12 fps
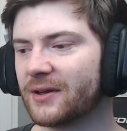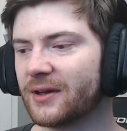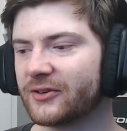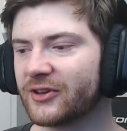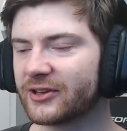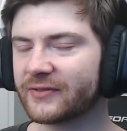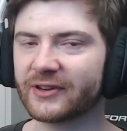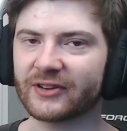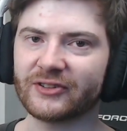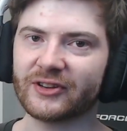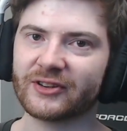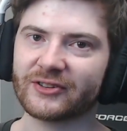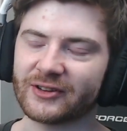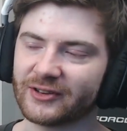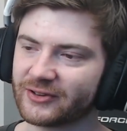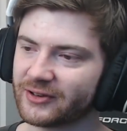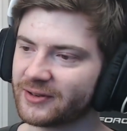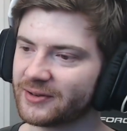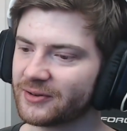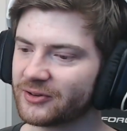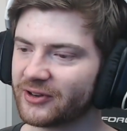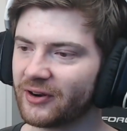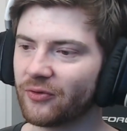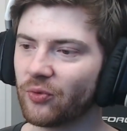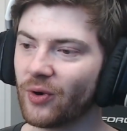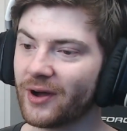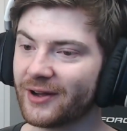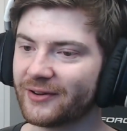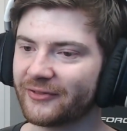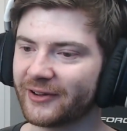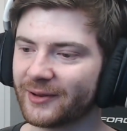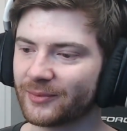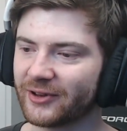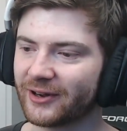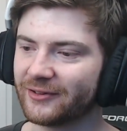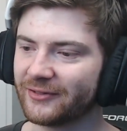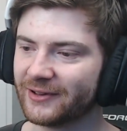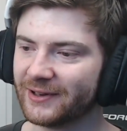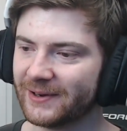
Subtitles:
sense of existence, a self-worth in himself.